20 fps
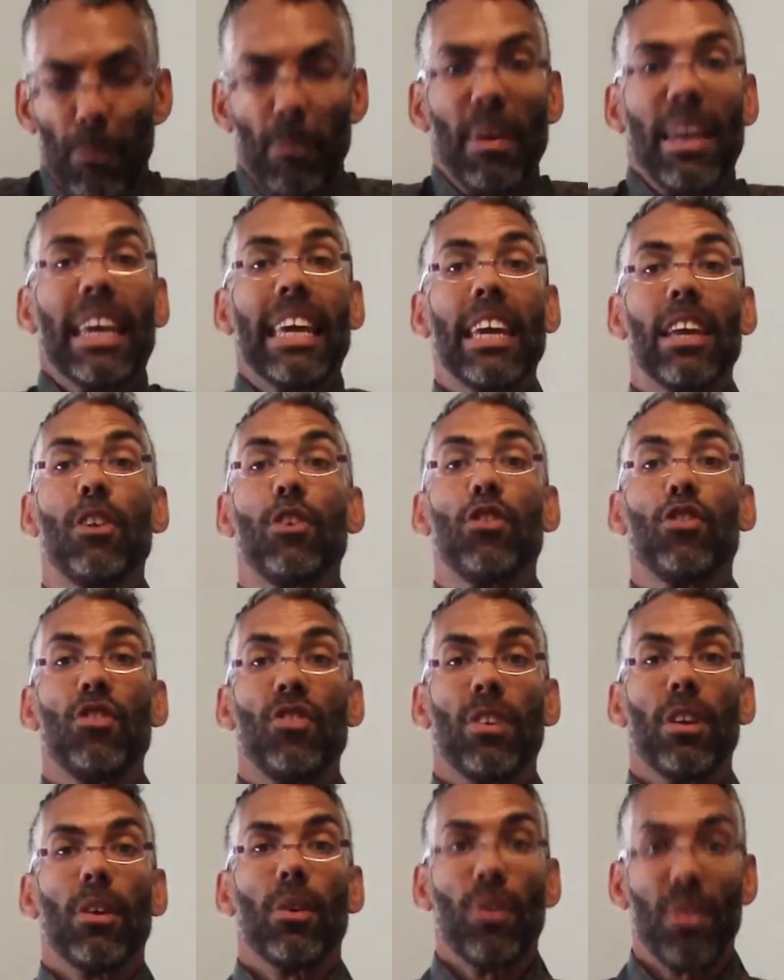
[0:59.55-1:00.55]
me in
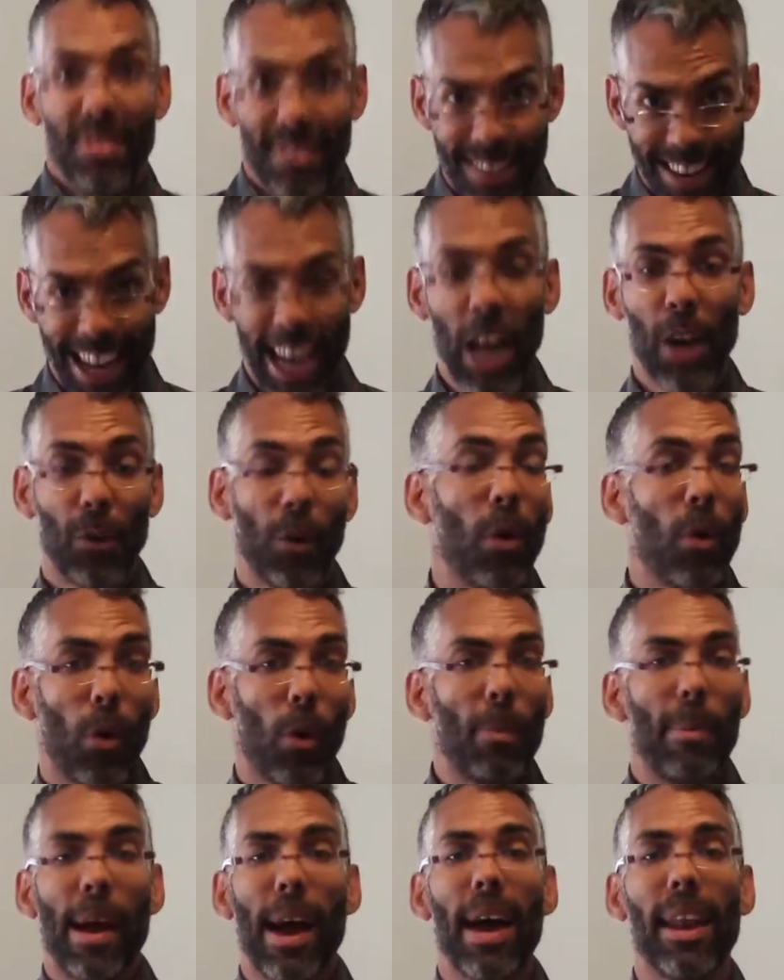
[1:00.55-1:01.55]
sheer terror
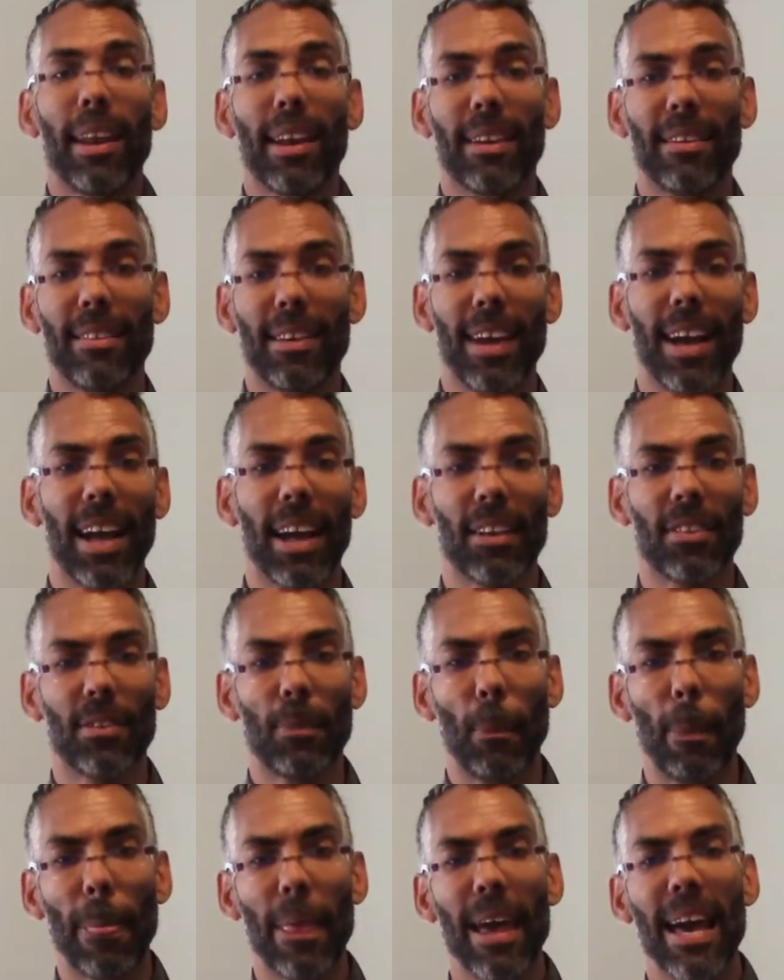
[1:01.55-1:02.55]
or panic attacks.